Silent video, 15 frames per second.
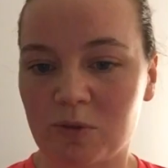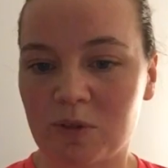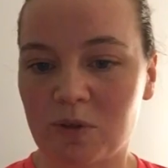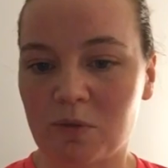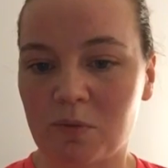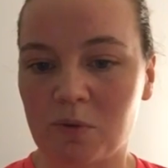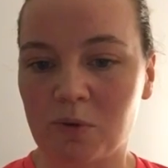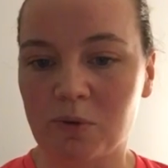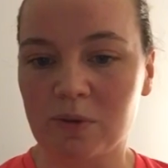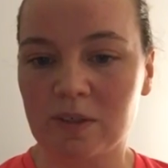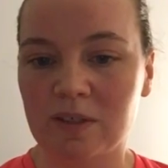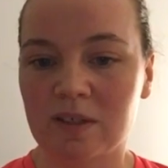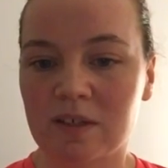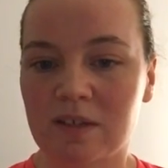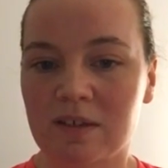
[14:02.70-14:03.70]
little
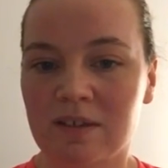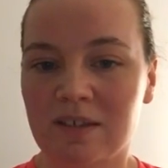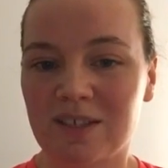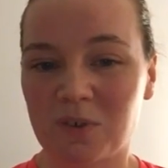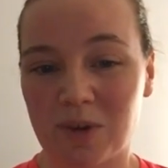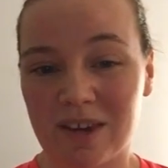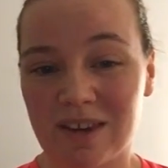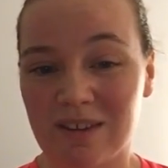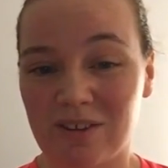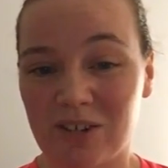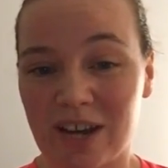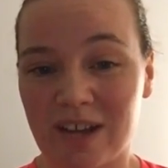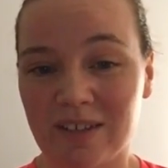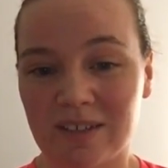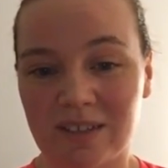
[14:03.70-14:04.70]
bones, it's quite
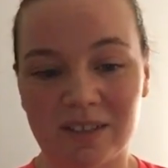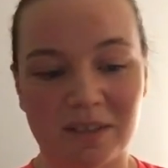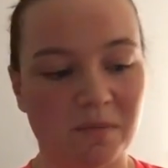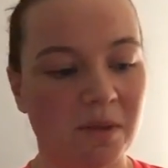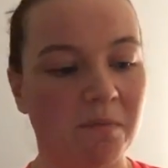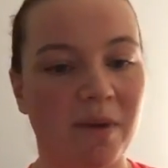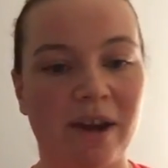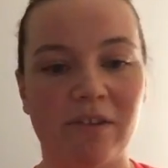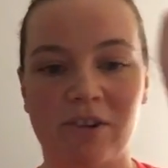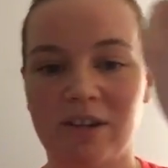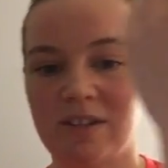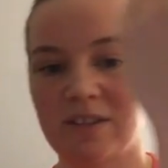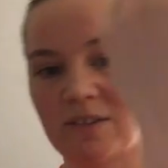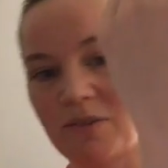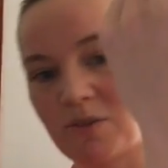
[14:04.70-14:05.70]
congested. I mean, my
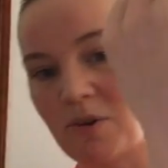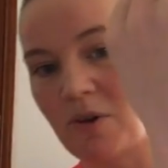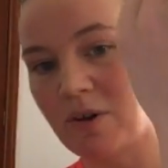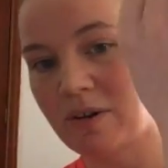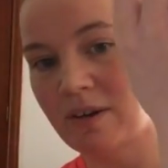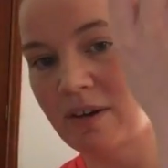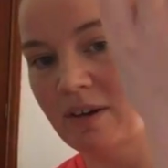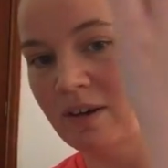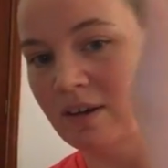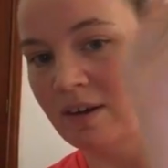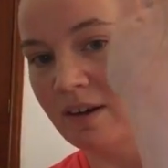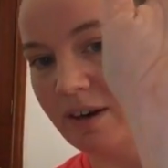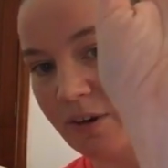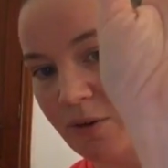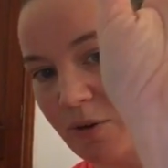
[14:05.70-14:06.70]
wrists are not
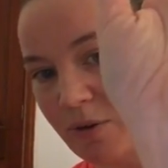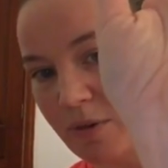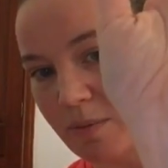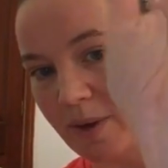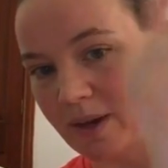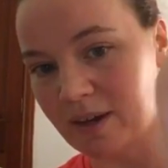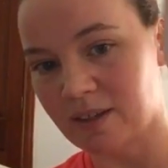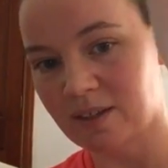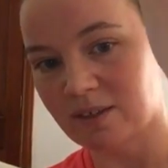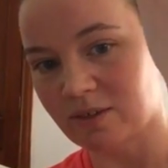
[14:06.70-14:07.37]
the biggest.